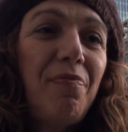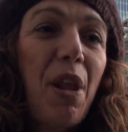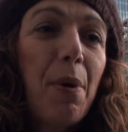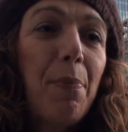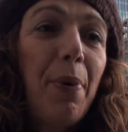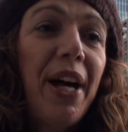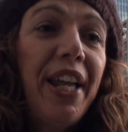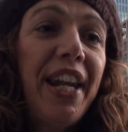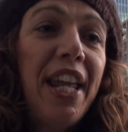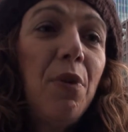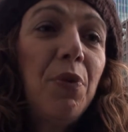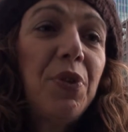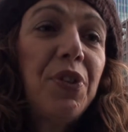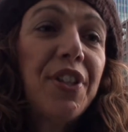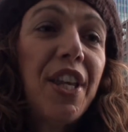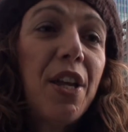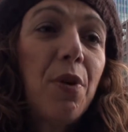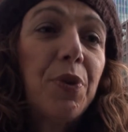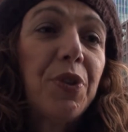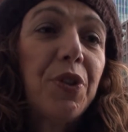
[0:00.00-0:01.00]
But it
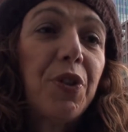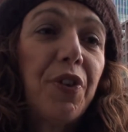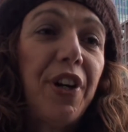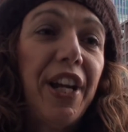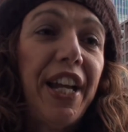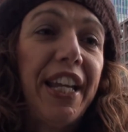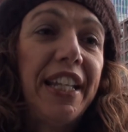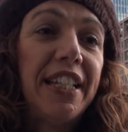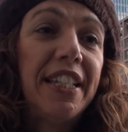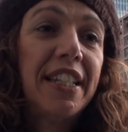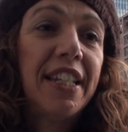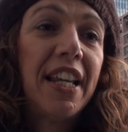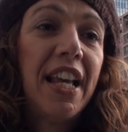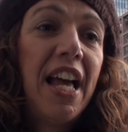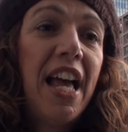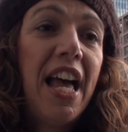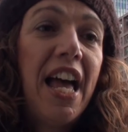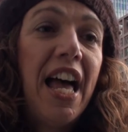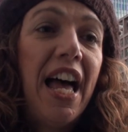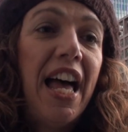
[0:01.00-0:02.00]
was great.
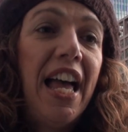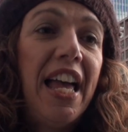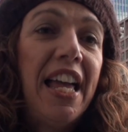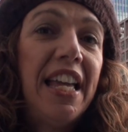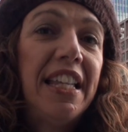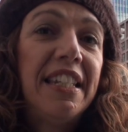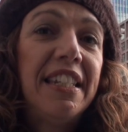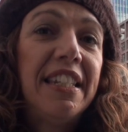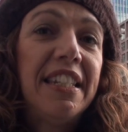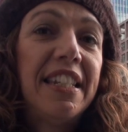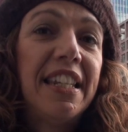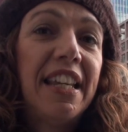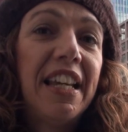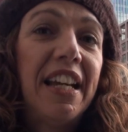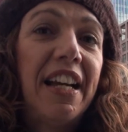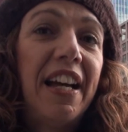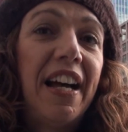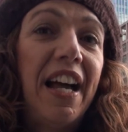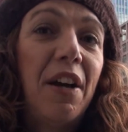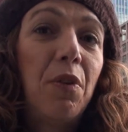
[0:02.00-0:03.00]
And
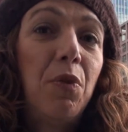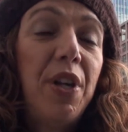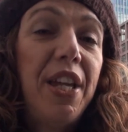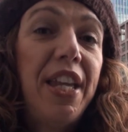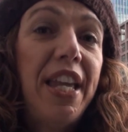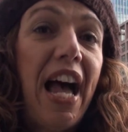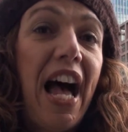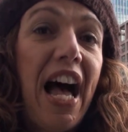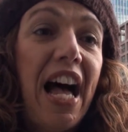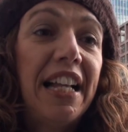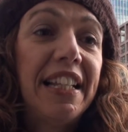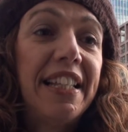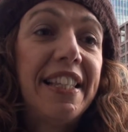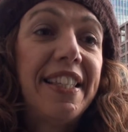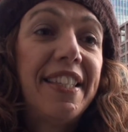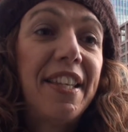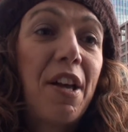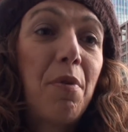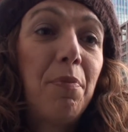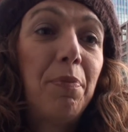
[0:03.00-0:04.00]
we had
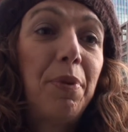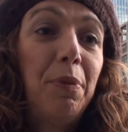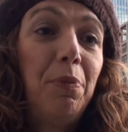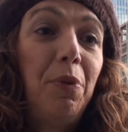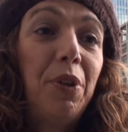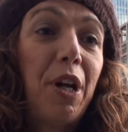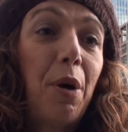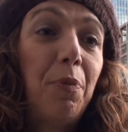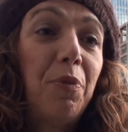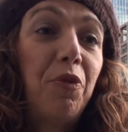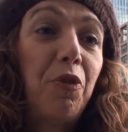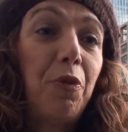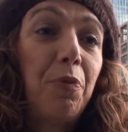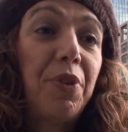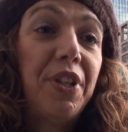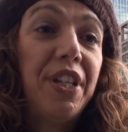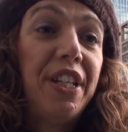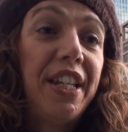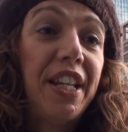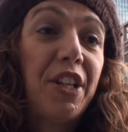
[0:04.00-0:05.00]
some people coming from
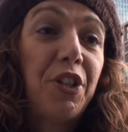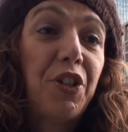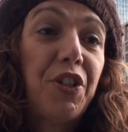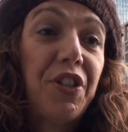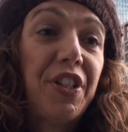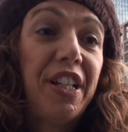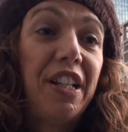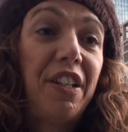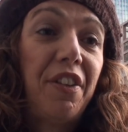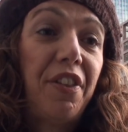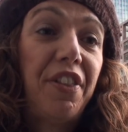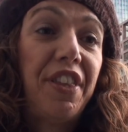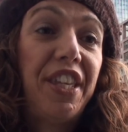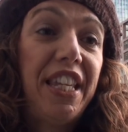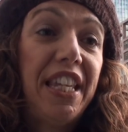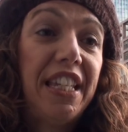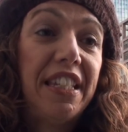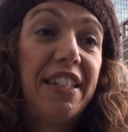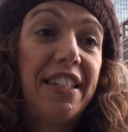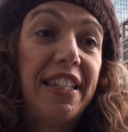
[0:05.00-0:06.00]
the National
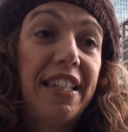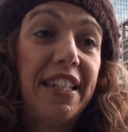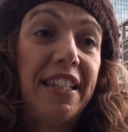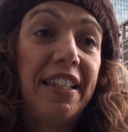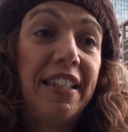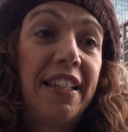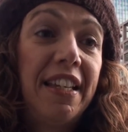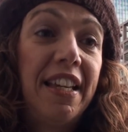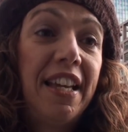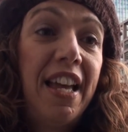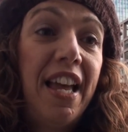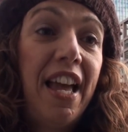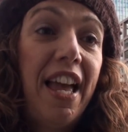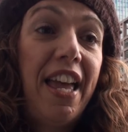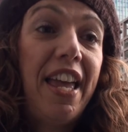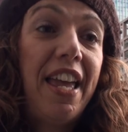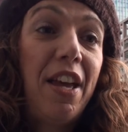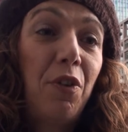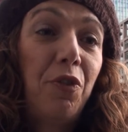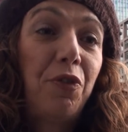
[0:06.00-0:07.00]
Theatre
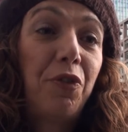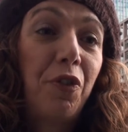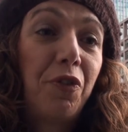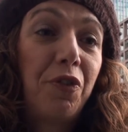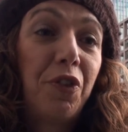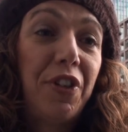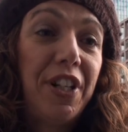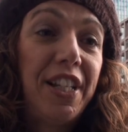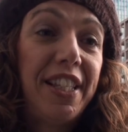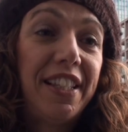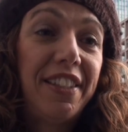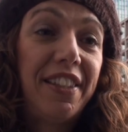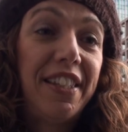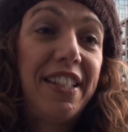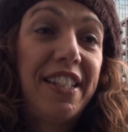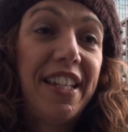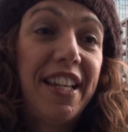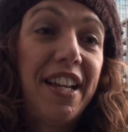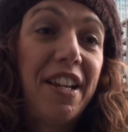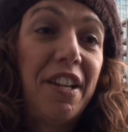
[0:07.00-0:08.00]
of Greece at the
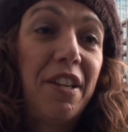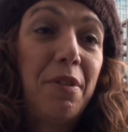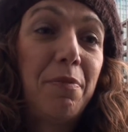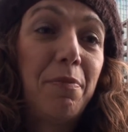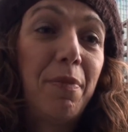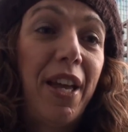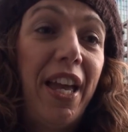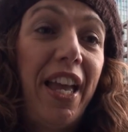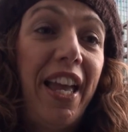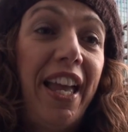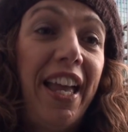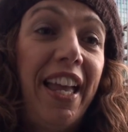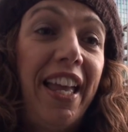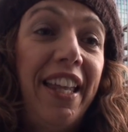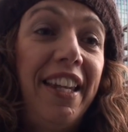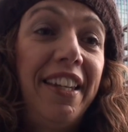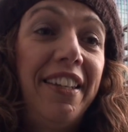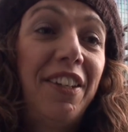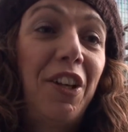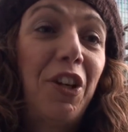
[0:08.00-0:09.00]
time,
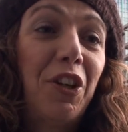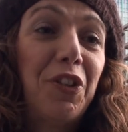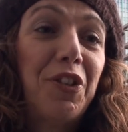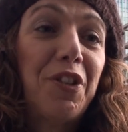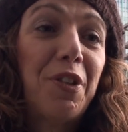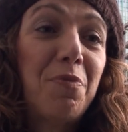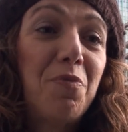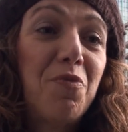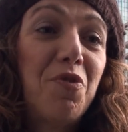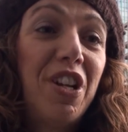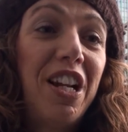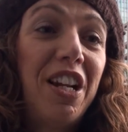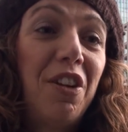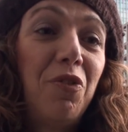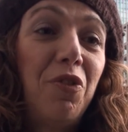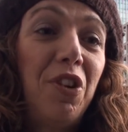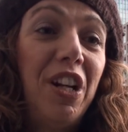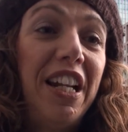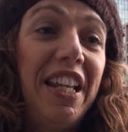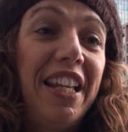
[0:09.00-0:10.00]
and got some really,
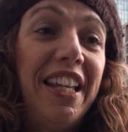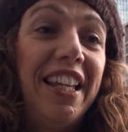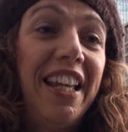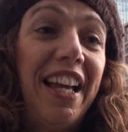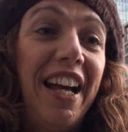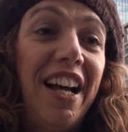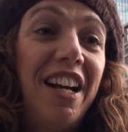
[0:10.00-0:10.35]
really,